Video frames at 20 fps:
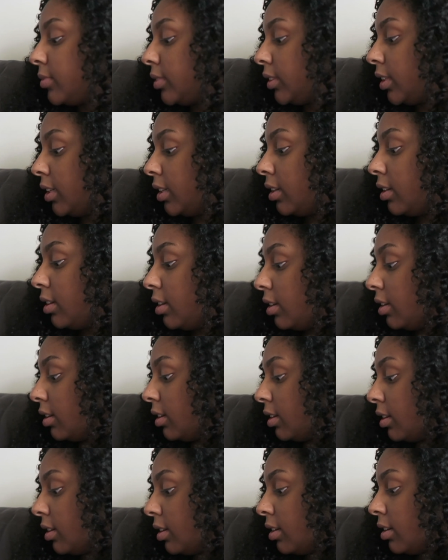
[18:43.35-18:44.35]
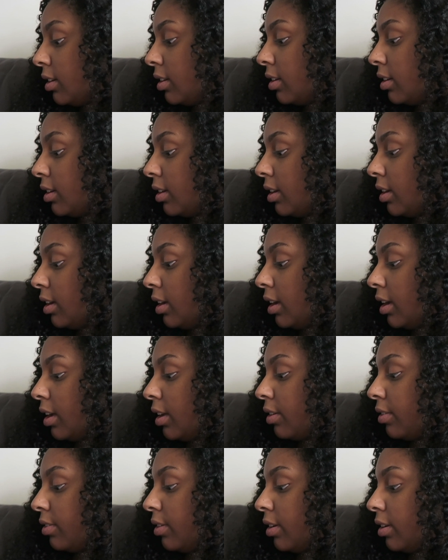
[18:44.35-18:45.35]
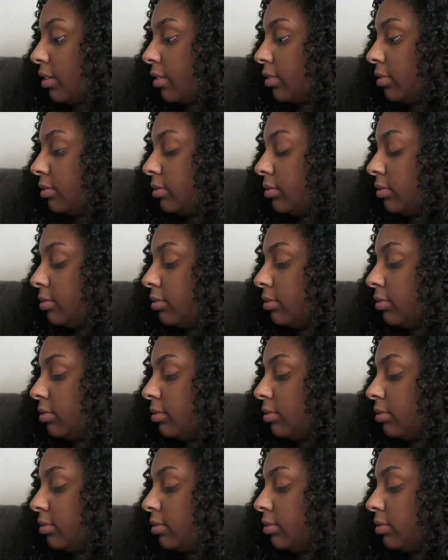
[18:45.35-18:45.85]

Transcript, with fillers: I don't know.